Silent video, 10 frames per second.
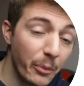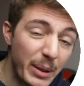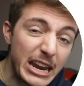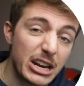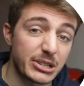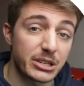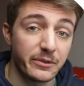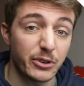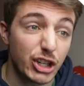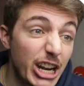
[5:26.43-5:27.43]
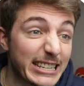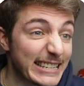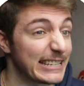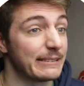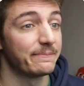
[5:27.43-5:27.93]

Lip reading: For peanuts, for shits.